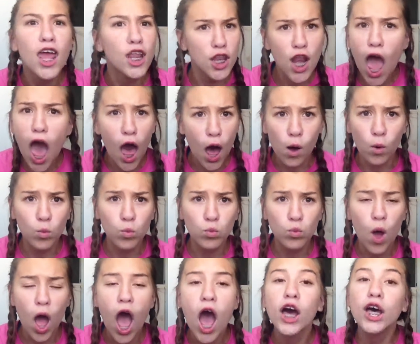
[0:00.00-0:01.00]
No.
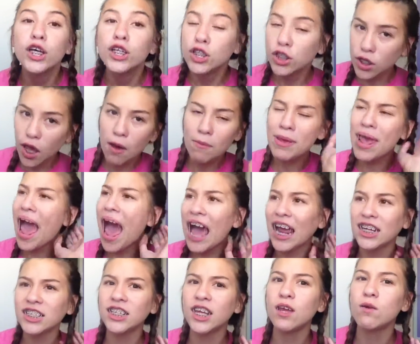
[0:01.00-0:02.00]
So we
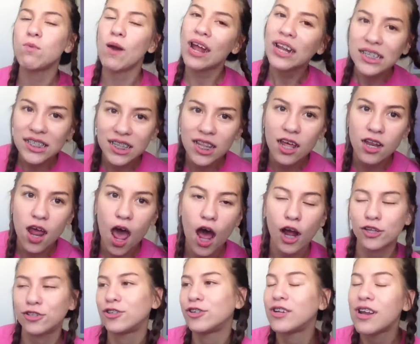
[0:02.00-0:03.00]
actually went to the
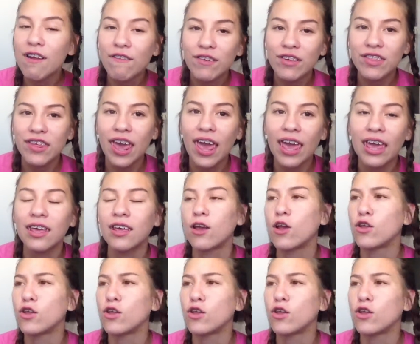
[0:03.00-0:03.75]
doctor and everything,